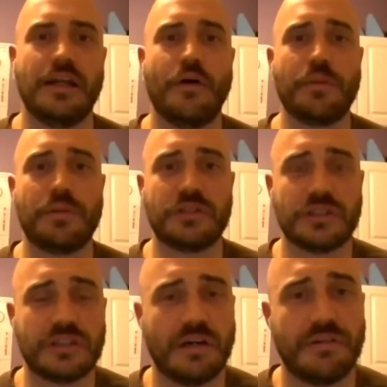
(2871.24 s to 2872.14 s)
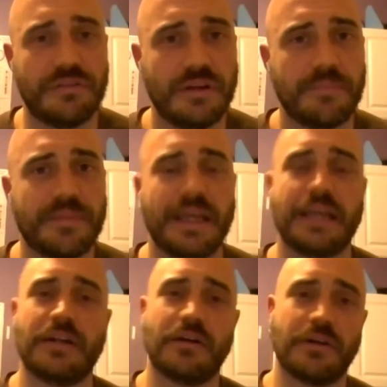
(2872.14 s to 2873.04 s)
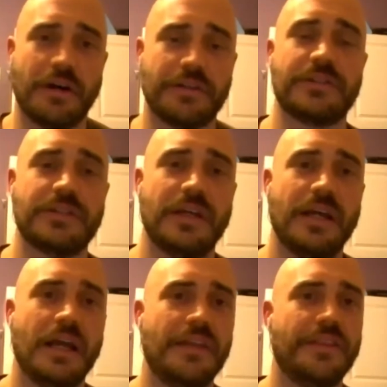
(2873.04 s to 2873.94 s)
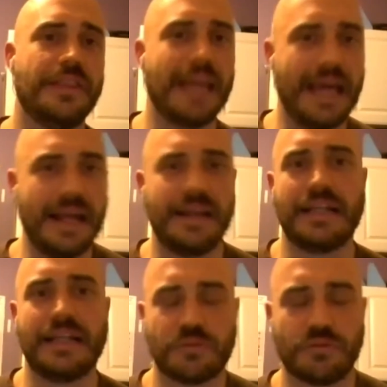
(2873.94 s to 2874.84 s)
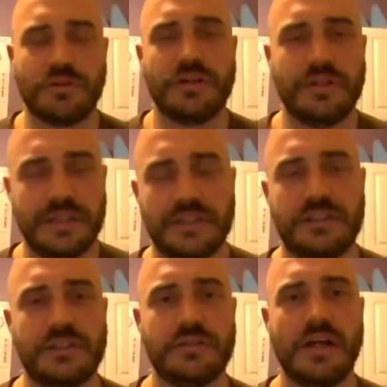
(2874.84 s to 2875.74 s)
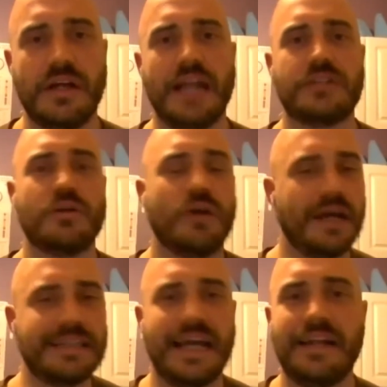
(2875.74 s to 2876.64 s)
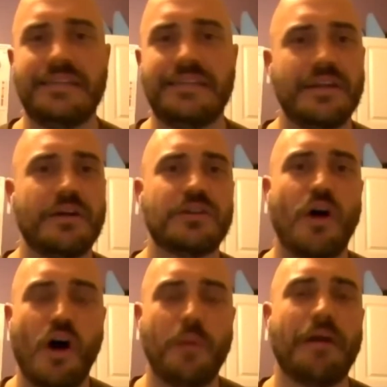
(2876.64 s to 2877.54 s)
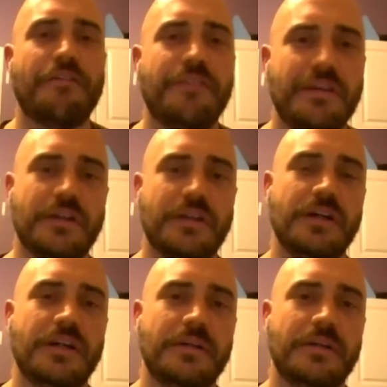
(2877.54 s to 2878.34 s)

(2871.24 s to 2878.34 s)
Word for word: only puts yourself it can hurt others and then that's a real issue and so at the end of the day though it's all about feeling good